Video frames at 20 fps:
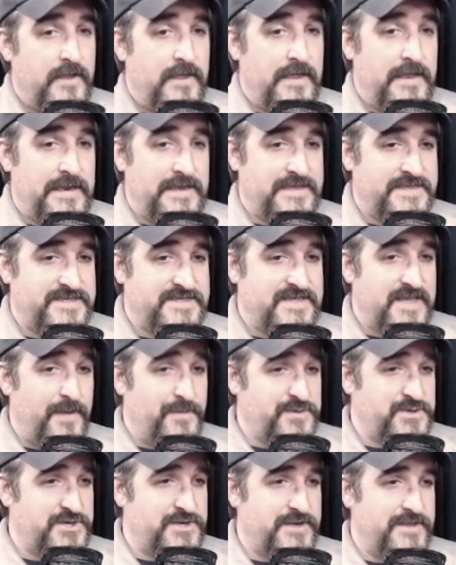An
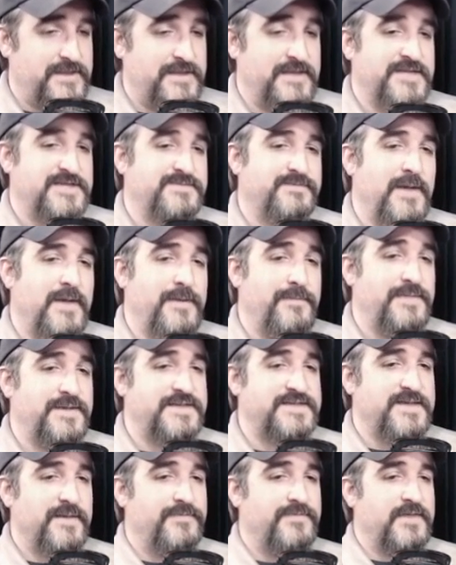exception to this might be
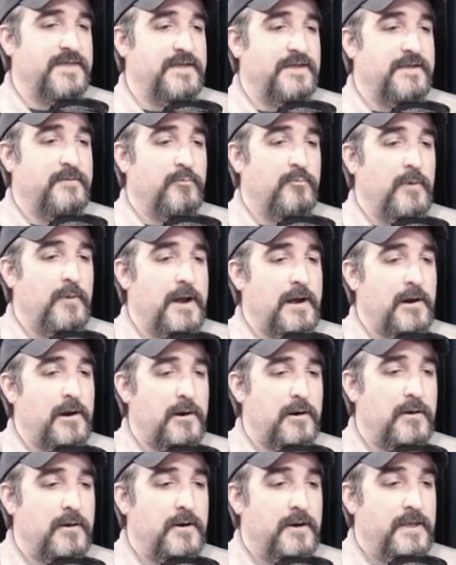something
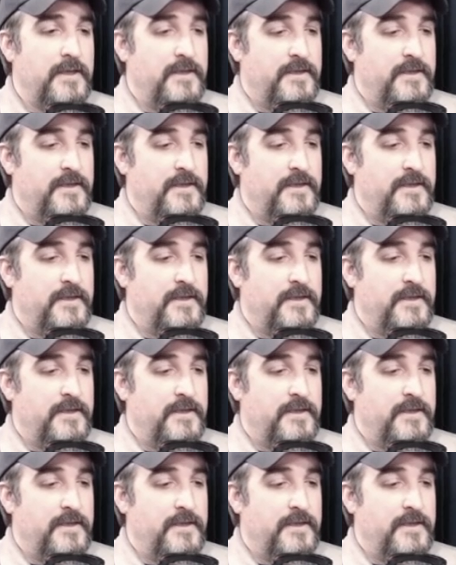where